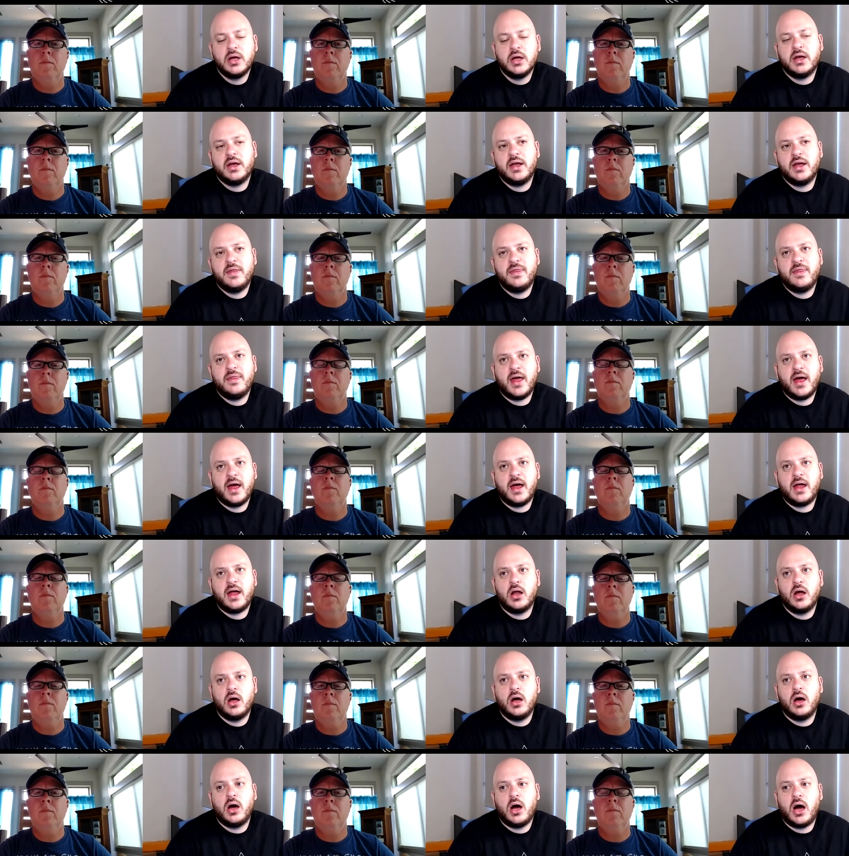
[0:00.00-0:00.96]
Speaker 1: Mm-hmm. In
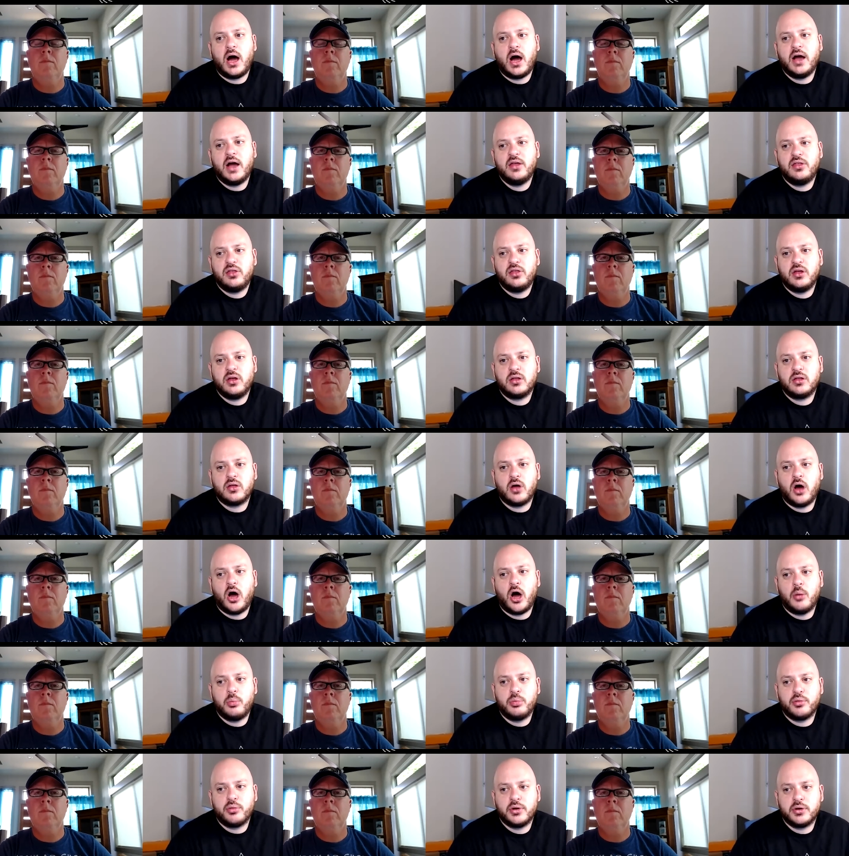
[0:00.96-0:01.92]
that, I think the
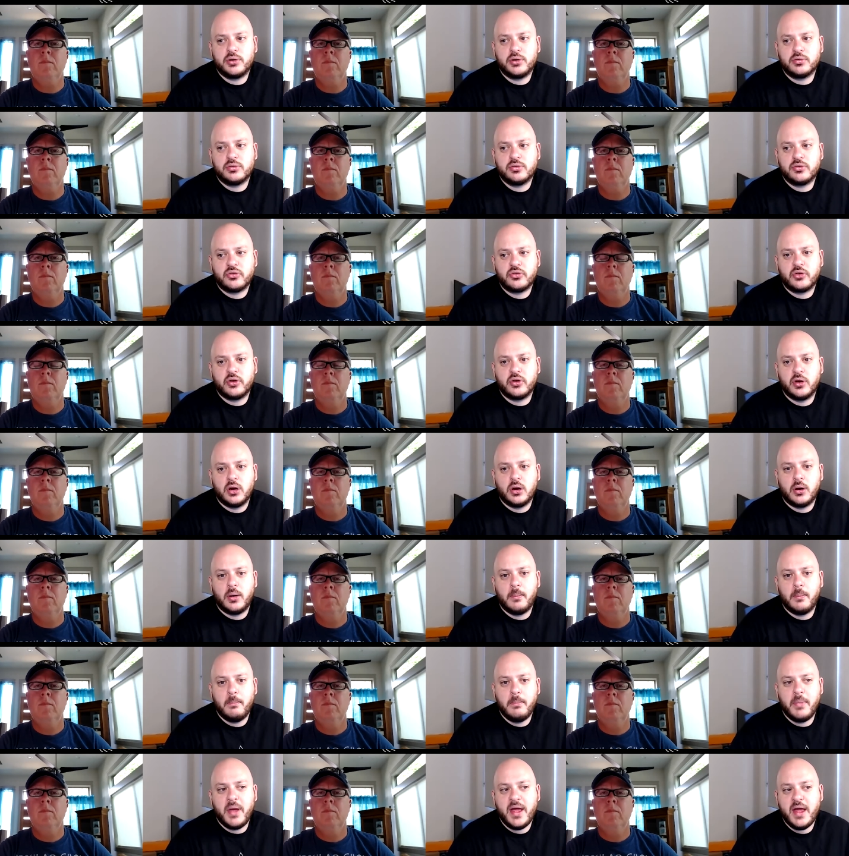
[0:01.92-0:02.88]
operators
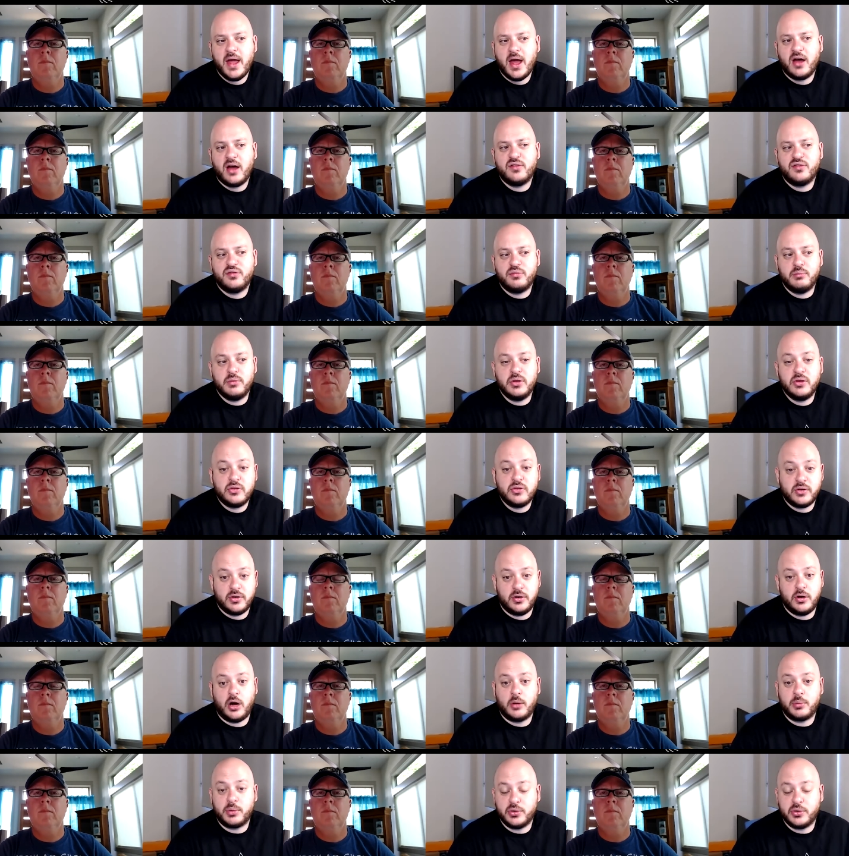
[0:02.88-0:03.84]
may have
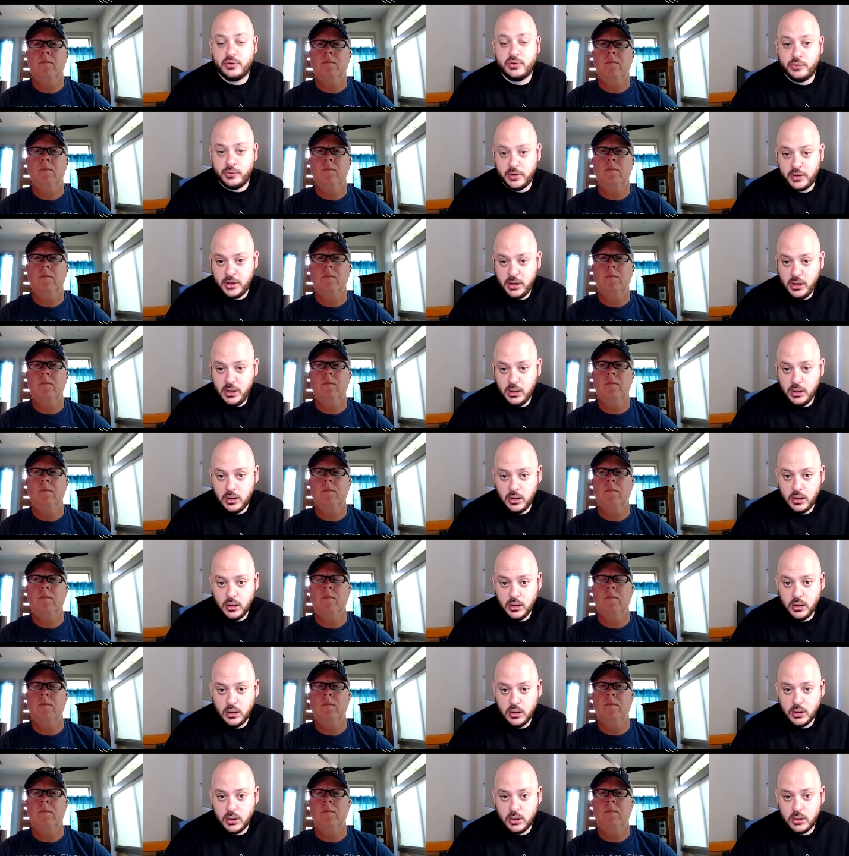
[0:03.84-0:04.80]
missed an opportunity
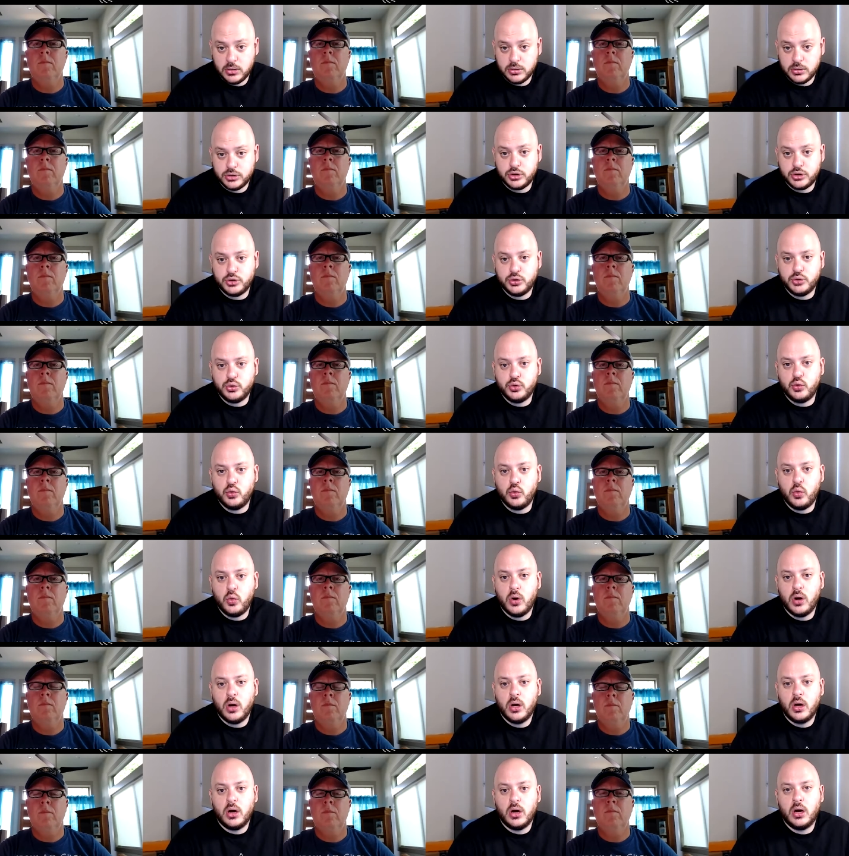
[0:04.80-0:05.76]

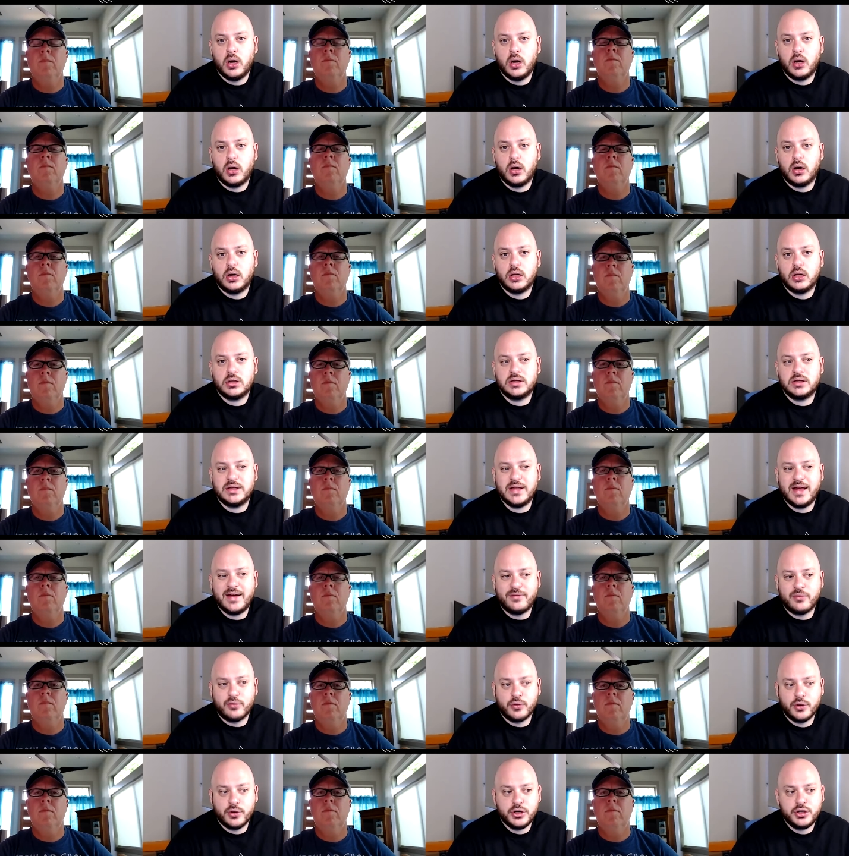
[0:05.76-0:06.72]
to
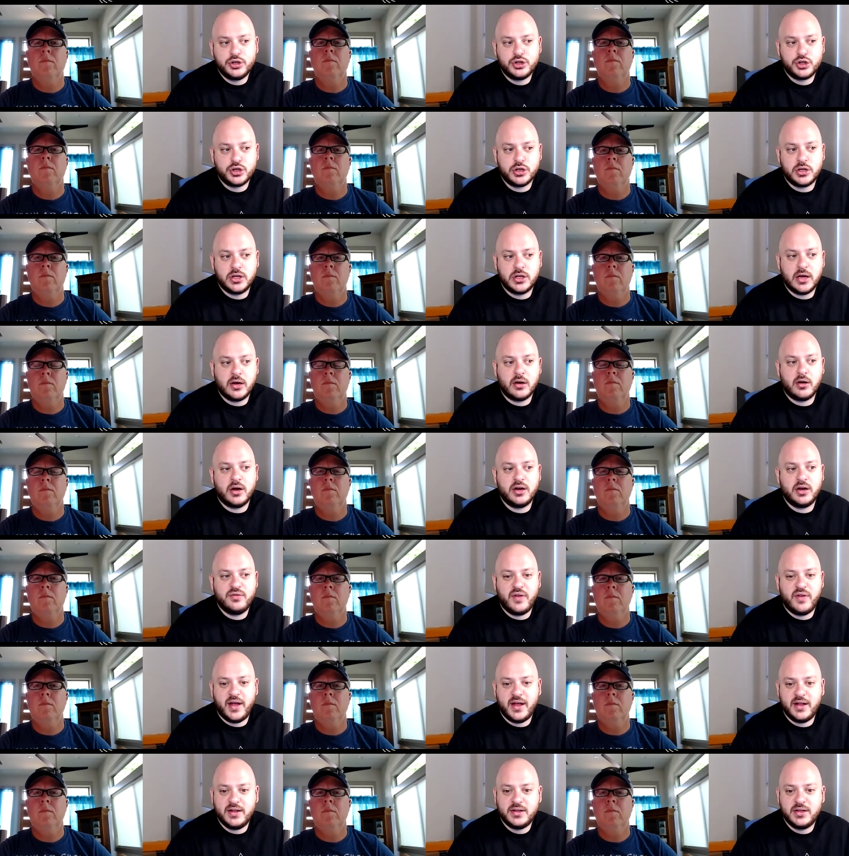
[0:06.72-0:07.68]
leverage their
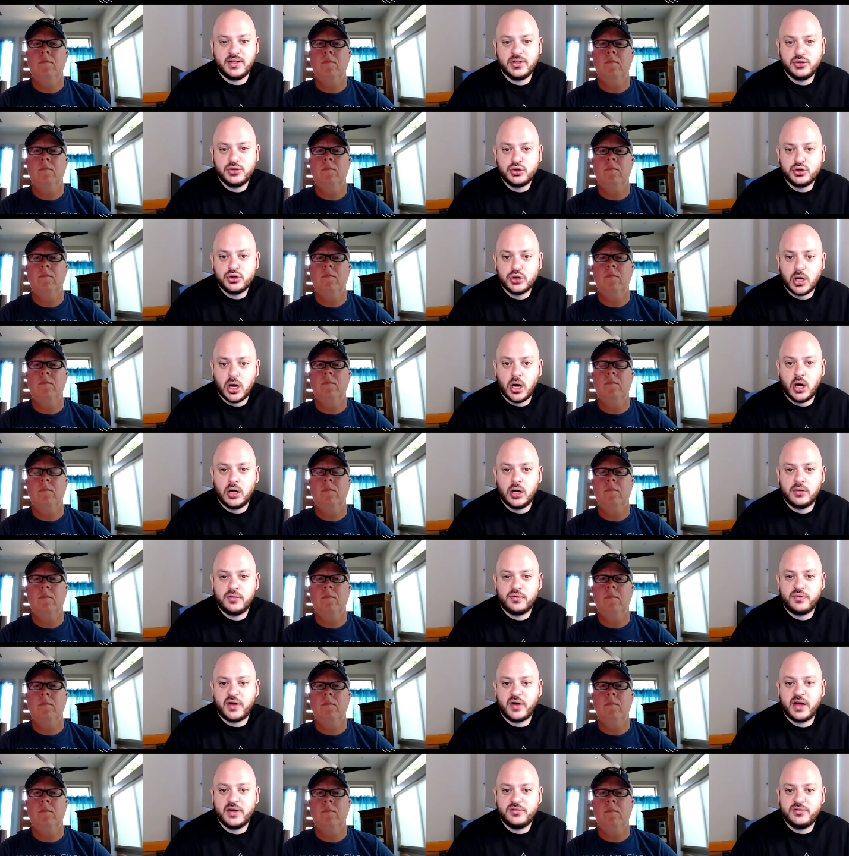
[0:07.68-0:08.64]
advantage
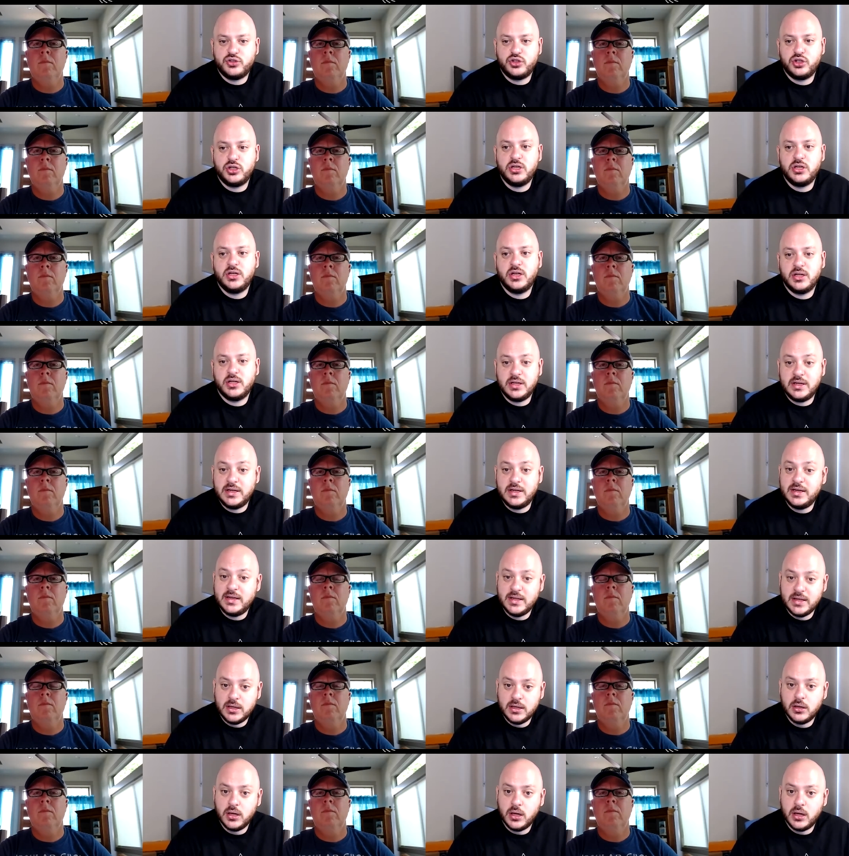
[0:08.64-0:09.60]
on 5G
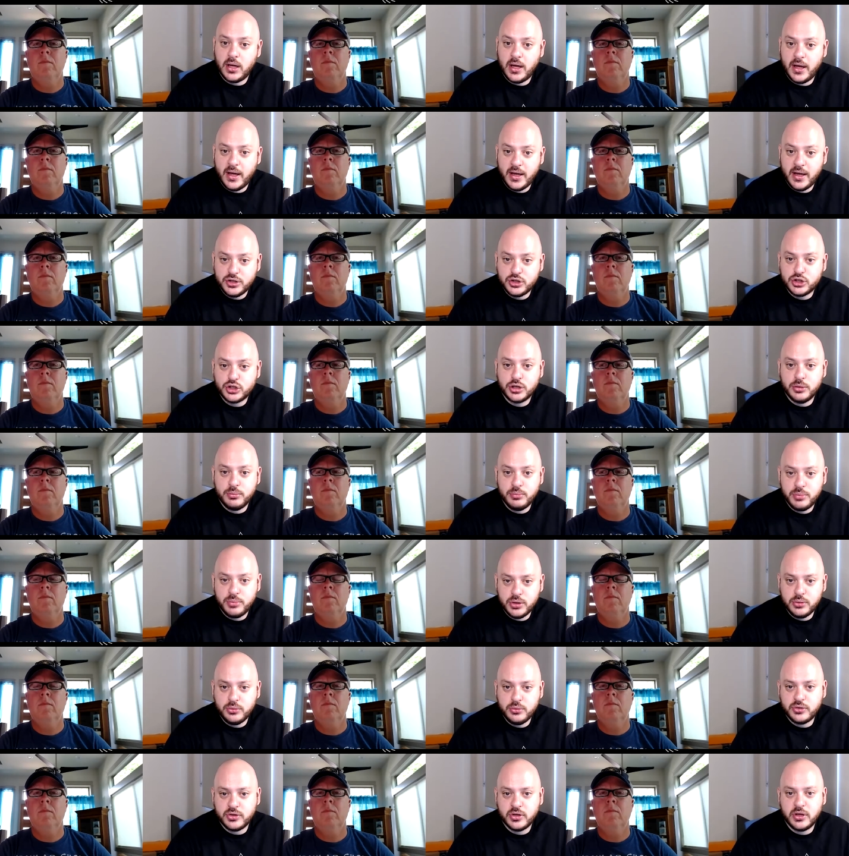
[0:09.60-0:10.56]
needing edge
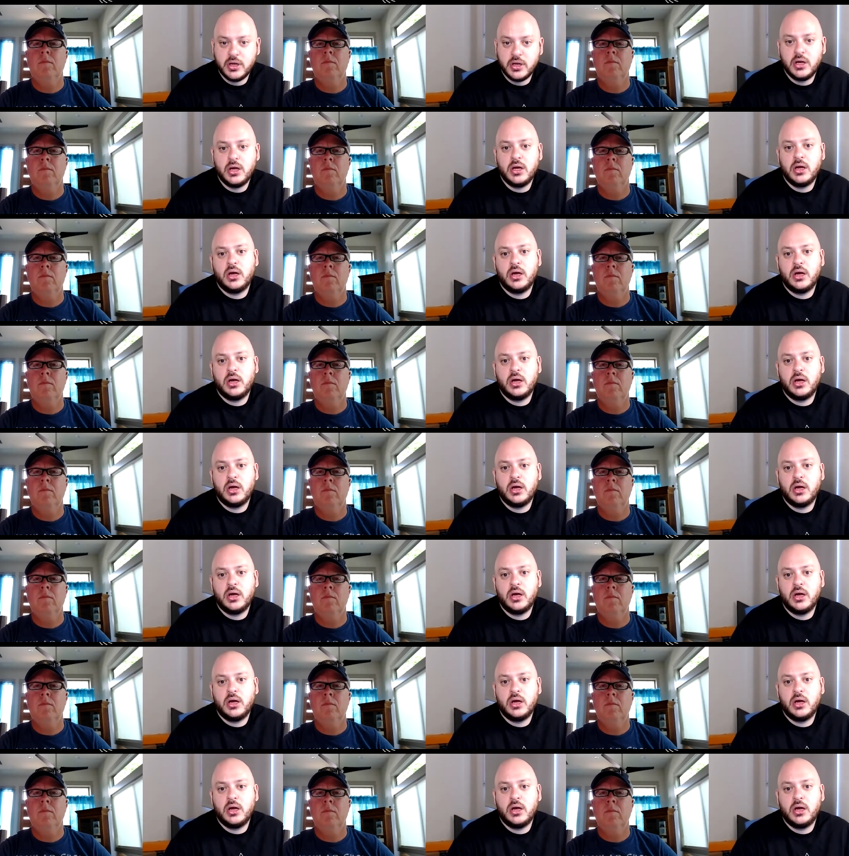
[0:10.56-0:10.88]
compute